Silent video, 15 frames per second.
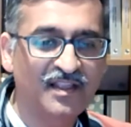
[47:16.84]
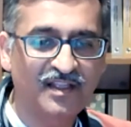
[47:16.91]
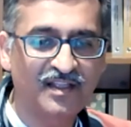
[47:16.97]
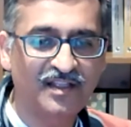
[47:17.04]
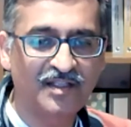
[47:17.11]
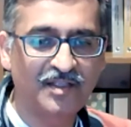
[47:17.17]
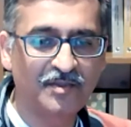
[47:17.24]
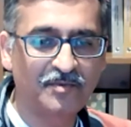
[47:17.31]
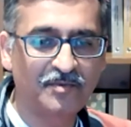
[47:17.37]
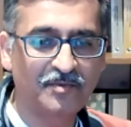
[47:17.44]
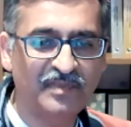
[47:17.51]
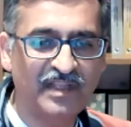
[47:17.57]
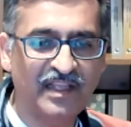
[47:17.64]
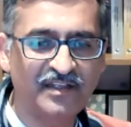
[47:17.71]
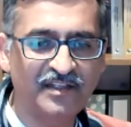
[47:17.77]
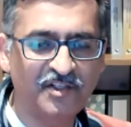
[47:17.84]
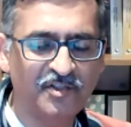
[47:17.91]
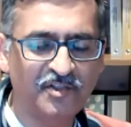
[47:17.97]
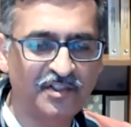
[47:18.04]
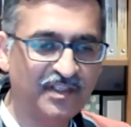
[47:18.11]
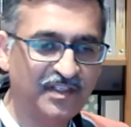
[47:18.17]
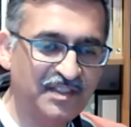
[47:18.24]
And you know,
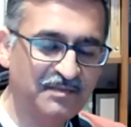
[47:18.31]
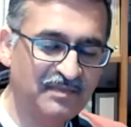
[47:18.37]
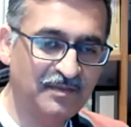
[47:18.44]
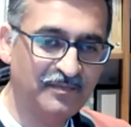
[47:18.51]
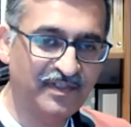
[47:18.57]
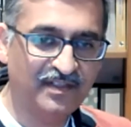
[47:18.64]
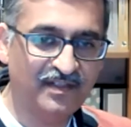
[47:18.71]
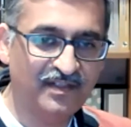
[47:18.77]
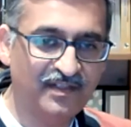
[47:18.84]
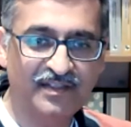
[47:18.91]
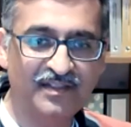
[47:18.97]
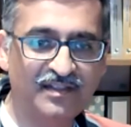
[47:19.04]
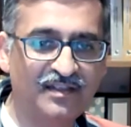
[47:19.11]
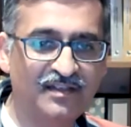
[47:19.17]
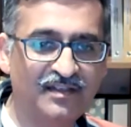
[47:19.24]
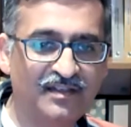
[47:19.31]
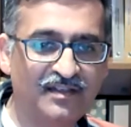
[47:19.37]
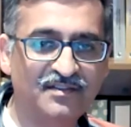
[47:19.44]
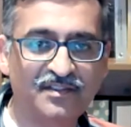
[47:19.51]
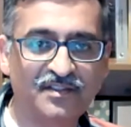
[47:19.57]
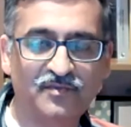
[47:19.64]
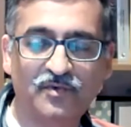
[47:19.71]
you can email me directly and I'll
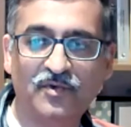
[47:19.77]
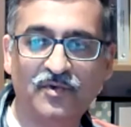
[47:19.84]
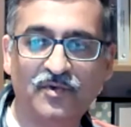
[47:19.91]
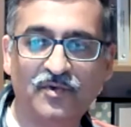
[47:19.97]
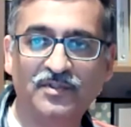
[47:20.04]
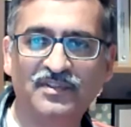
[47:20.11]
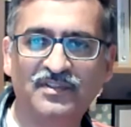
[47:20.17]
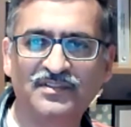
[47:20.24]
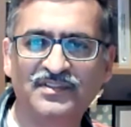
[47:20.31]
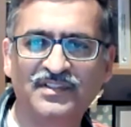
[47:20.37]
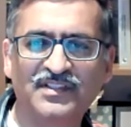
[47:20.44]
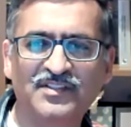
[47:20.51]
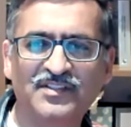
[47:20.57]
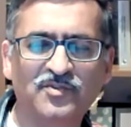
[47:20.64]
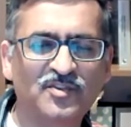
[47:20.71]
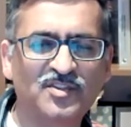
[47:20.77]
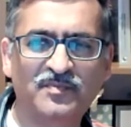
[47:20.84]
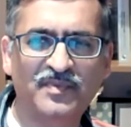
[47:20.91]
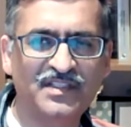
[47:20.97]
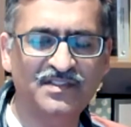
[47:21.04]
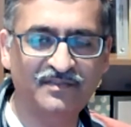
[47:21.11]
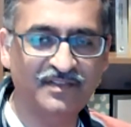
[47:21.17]
answer it for you, because it is so
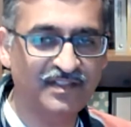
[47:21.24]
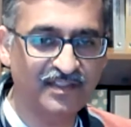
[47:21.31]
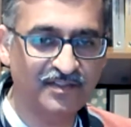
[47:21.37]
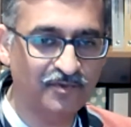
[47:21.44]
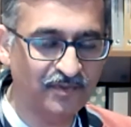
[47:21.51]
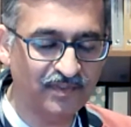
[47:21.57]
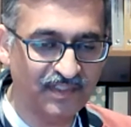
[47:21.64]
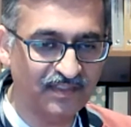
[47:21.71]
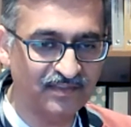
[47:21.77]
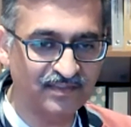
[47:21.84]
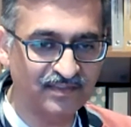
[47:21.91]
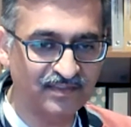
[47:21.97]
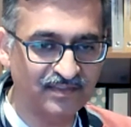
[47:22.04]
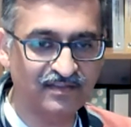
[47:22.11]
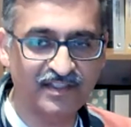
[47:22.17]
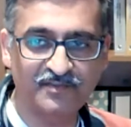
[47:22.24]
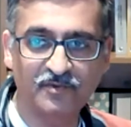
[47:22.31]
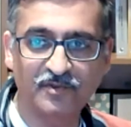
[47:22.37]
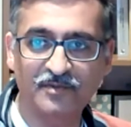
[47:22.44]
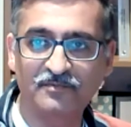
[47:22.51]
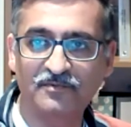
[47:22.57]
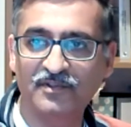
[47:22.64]
specific. I don't think this is the right
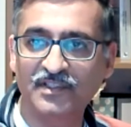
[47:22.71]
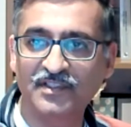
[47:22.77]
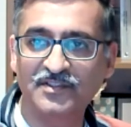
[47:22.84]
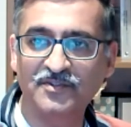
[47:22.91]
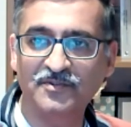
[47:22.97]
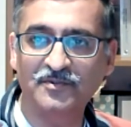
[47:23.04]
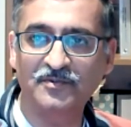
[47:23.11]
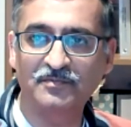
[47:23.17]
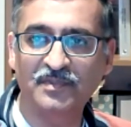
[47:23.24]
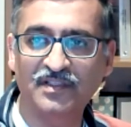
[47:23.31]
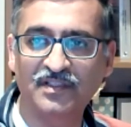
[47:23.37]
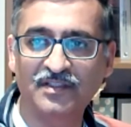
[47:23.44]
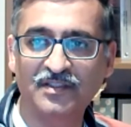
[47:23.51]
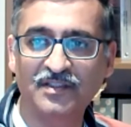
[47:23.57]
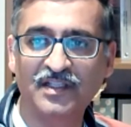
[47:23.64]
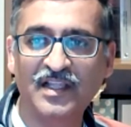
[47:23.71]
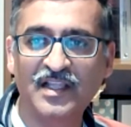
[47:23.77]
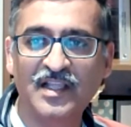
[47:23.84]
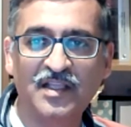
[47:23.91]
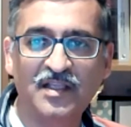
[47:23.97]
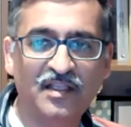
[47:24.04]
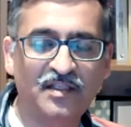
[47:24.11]
forum for it. So
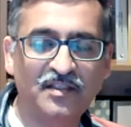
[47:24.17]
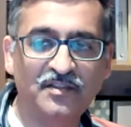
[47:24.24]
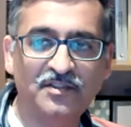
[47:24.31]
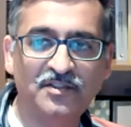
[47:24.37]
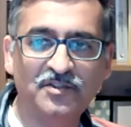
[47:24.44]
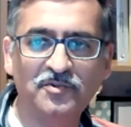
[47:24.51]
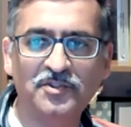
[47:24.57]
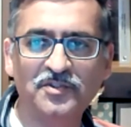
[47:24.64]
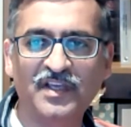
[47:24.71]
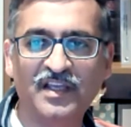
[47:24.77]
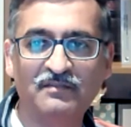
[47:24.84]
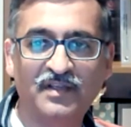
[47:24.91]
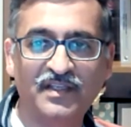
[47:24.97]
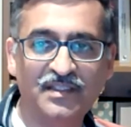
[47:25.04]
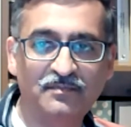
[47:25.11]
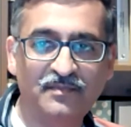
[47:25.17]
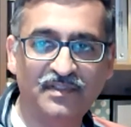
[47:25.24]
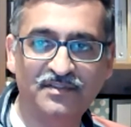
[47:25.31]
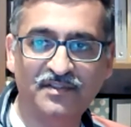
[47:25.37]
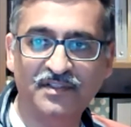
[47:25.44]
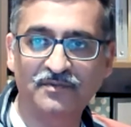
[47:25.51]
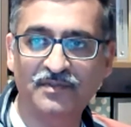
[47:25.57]
you have my email,
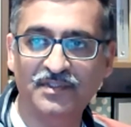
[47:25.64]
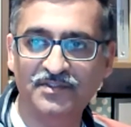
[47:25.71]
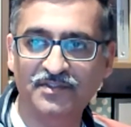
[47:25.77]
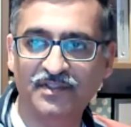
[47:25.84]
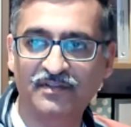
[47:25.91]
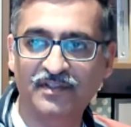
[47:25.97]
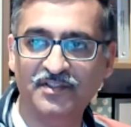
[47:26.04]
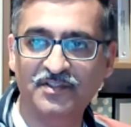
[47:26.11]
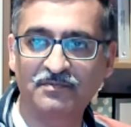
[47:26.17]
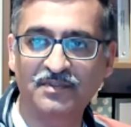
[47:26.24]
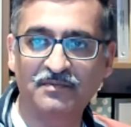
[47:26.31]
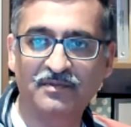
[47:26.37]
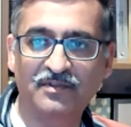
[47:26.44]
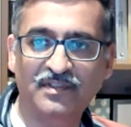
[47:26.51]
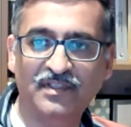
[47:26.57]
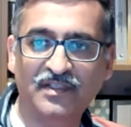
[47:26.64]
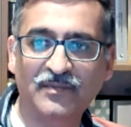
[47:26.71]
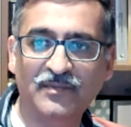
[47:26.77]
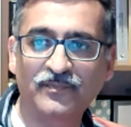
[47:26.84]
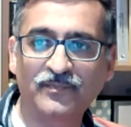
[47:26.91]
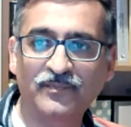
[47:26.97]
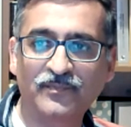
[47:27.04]
Srinivas. You can write to me about that.
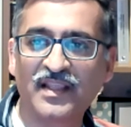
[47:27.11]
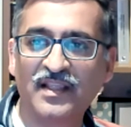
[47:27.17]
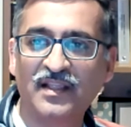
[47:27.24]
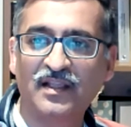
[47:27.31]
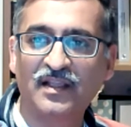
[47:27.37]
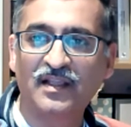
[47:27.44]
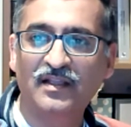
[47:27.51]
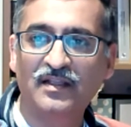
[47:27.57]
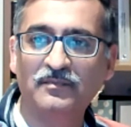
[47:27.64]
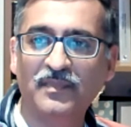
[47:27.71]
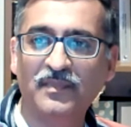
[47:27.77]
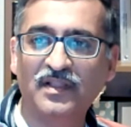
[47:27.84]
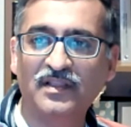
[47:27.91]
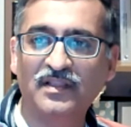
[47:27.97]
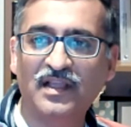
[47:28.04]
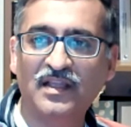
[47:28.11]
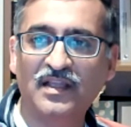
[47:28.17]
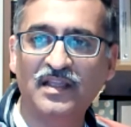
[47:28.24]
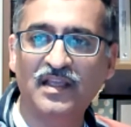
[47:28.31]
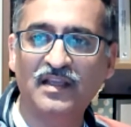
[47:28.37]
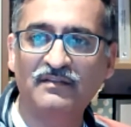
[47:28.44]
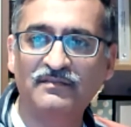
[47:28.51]
I
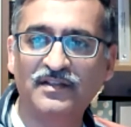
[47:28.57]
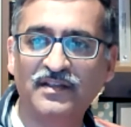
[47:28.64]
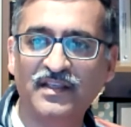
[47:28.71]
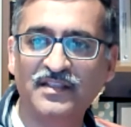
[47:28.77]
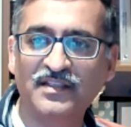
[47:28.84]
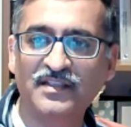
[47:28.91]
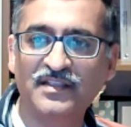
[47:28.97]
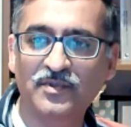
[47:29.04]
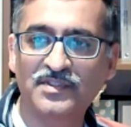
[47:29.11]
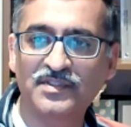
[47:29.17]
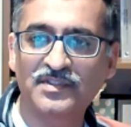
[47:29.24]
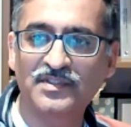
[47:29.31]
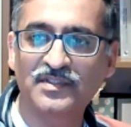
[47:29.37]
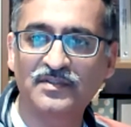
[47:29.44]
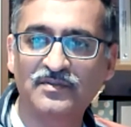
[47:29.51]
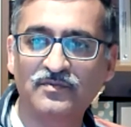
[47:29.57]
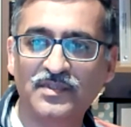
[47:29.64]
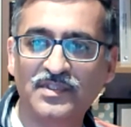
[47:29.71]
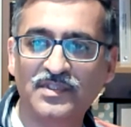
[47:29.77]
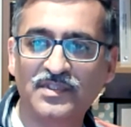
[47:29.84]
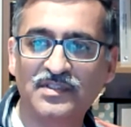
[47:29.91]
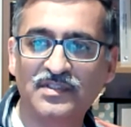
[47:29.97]
have the next question,
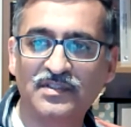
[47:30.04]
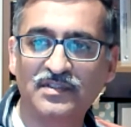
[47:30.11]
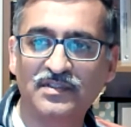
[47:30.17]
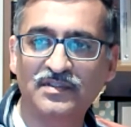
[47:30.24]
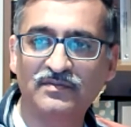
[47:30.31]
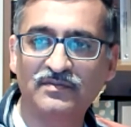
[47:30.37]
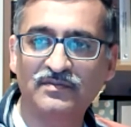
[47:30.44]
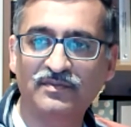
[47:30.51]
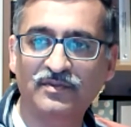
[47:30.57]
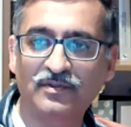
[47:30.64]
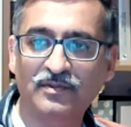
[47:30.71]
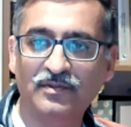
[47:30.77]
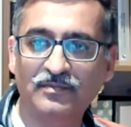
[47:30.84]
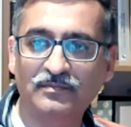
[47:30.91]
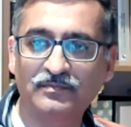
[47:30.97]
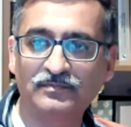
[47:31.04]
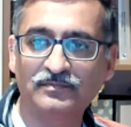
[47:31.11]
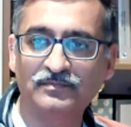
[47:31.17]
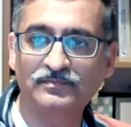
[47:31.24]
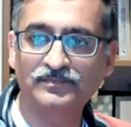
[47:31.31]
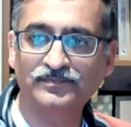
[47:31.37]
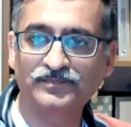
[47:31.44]
which is
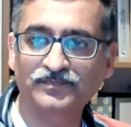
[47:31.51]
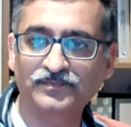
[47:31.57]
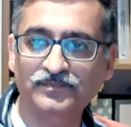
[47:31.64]
from...